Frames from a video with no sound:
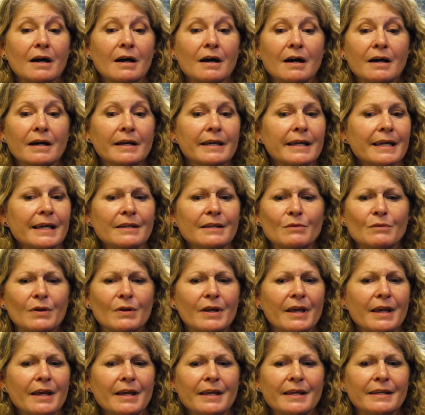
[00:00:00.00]
Uh, and
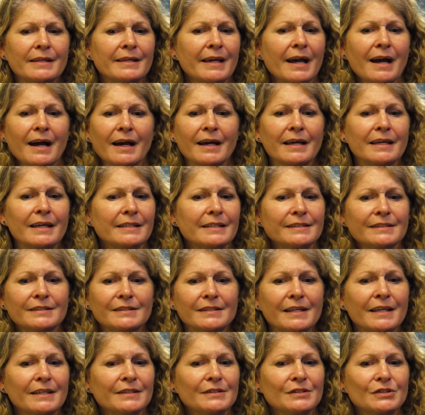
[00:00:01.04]
yeah, it's
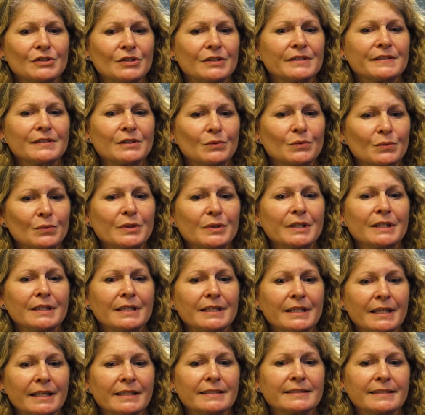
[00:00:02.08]
it's just a
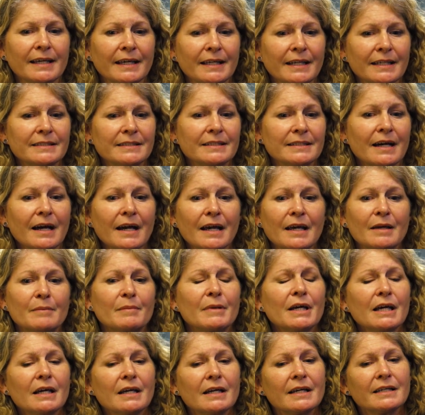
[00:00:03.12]
really exciting
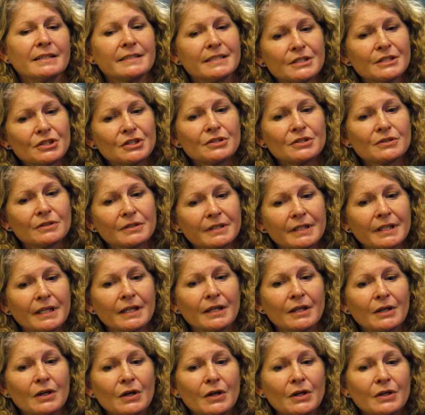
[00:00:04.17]
time.
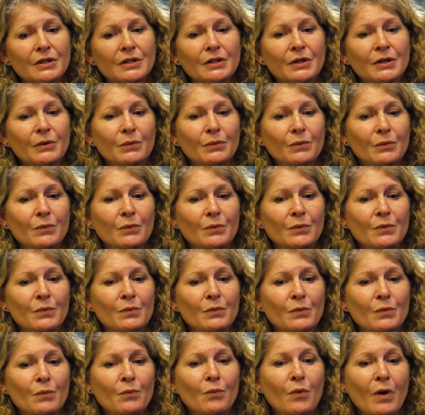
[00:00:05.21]
Additionally, you know,
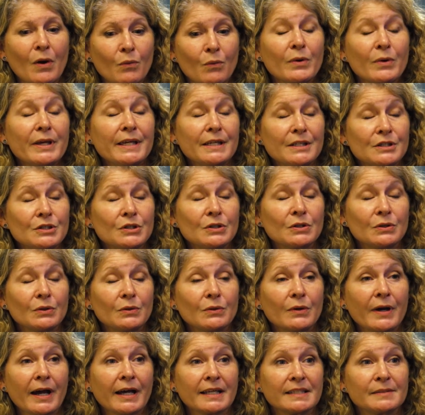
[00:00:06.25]
what we
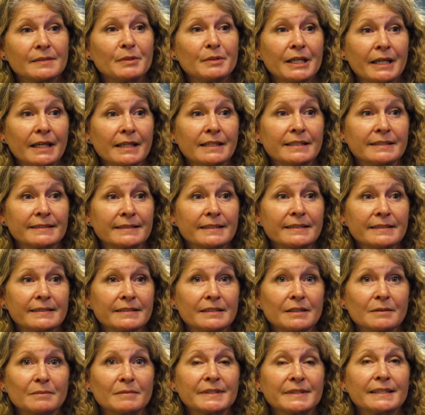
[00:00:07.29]
do as B A E
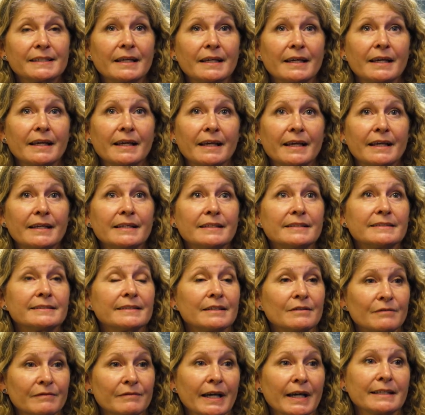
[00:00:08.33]
Systems is
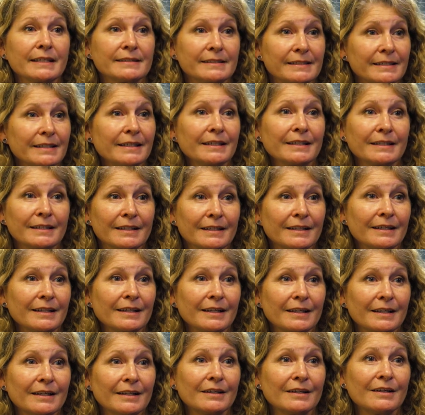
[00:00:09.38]
invest in
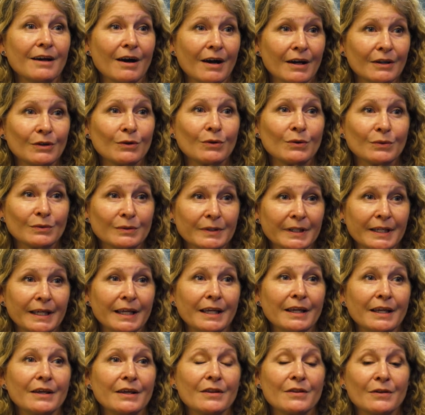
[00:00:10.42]
not
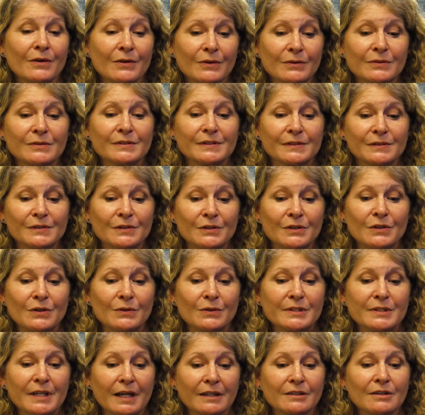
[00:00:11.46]
only those
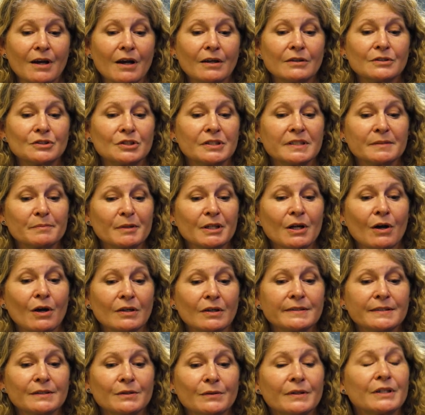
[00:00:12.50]
new technologies, but
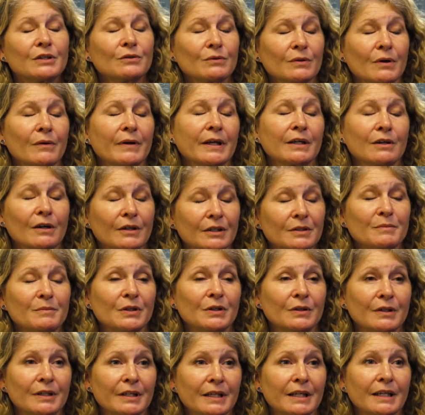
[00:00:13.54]
also in growing our
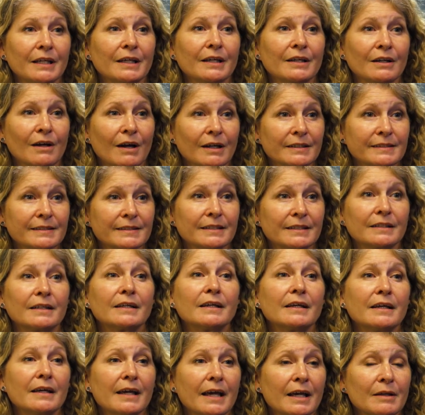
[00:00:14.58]
community in Austin
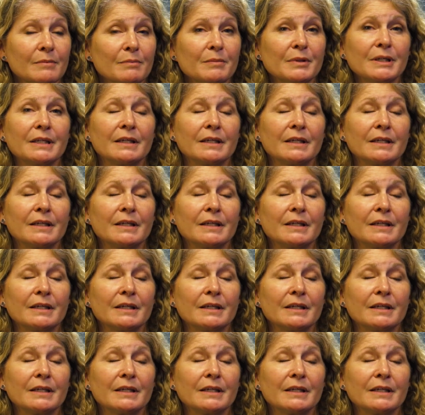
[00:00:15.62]
and